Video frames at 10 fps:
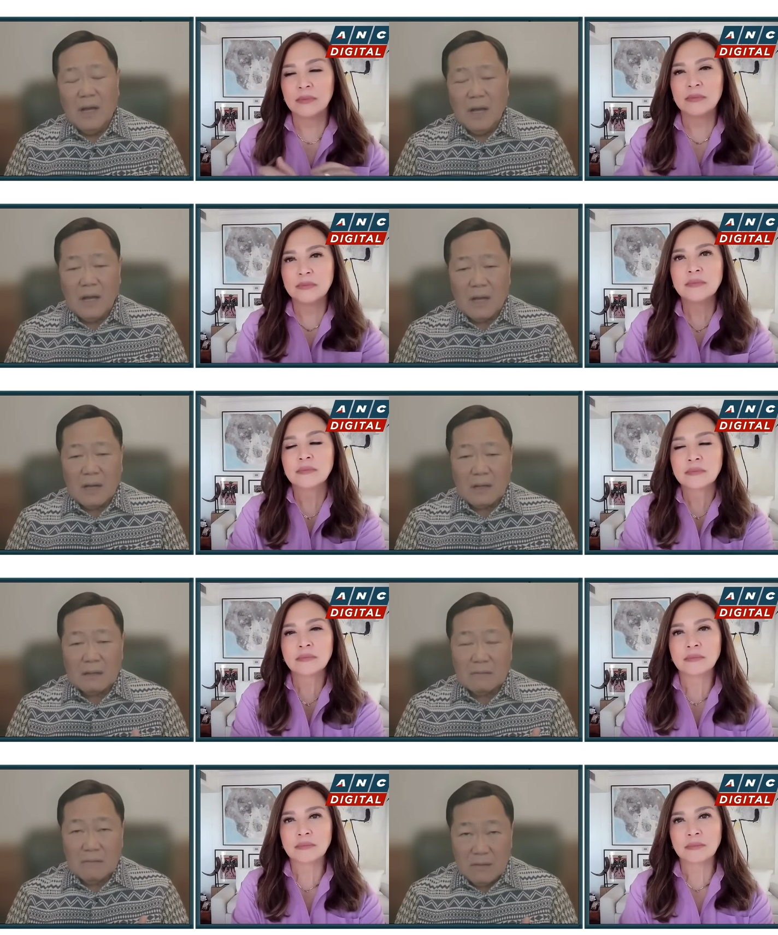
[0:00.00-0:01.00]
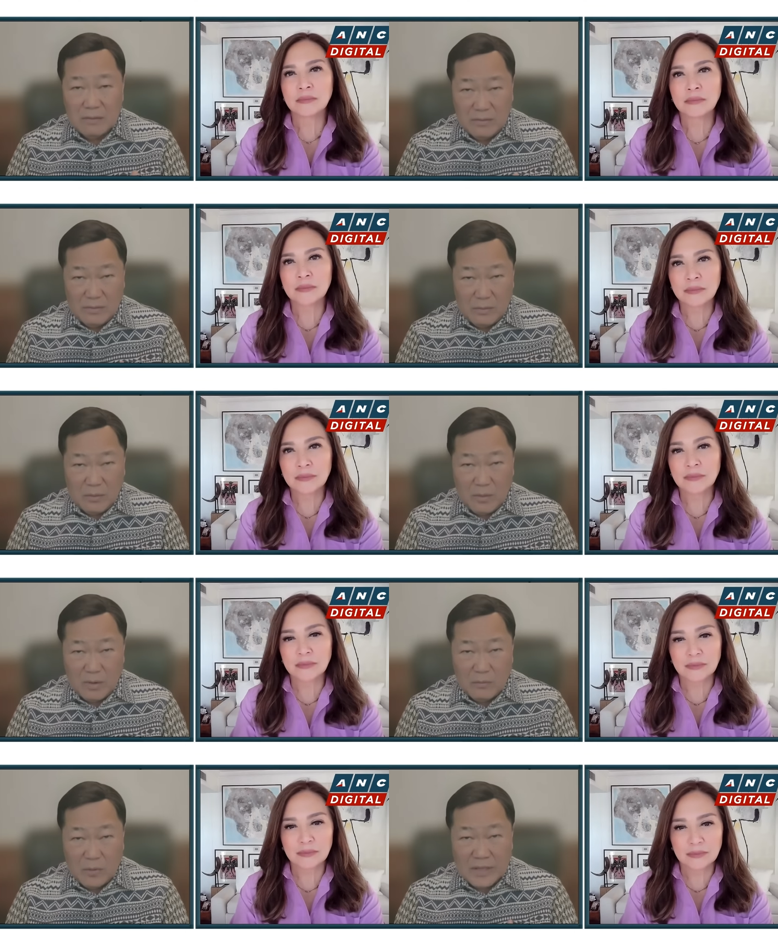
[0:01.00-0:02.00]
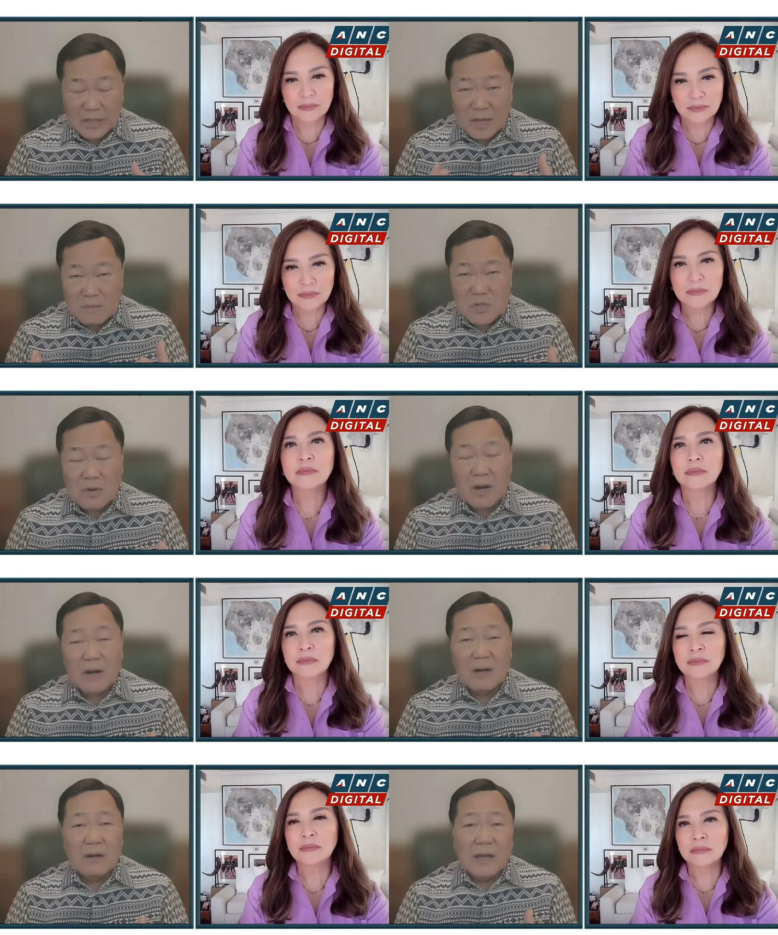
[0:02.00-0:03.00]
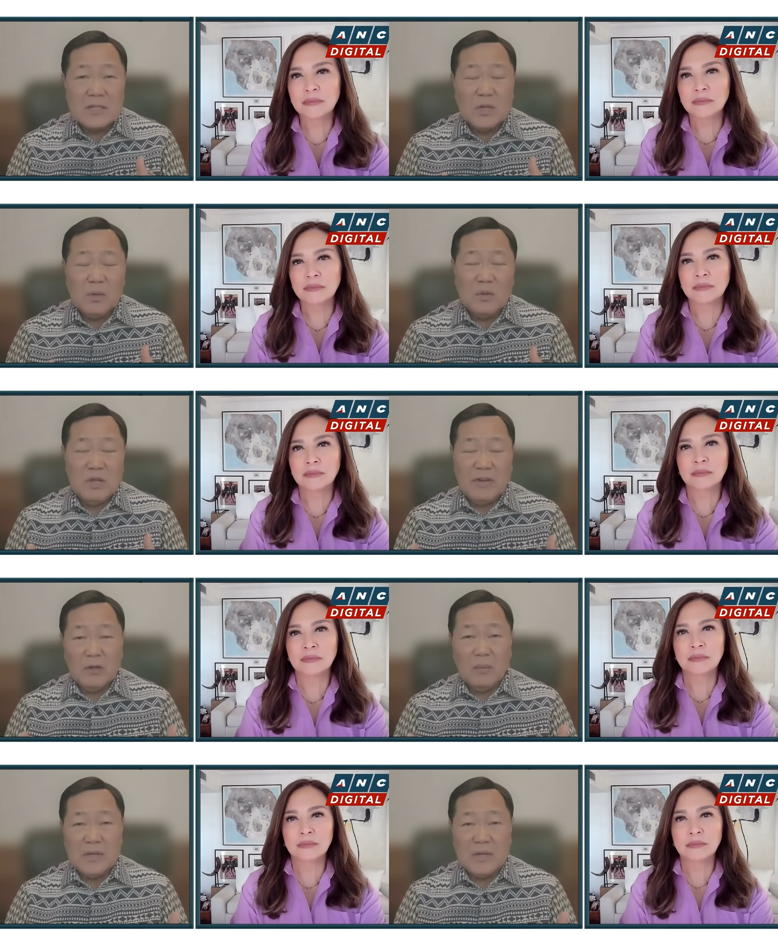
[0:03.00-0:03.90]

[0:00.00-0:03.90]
Speaker 1: When it comes to our exclusive economic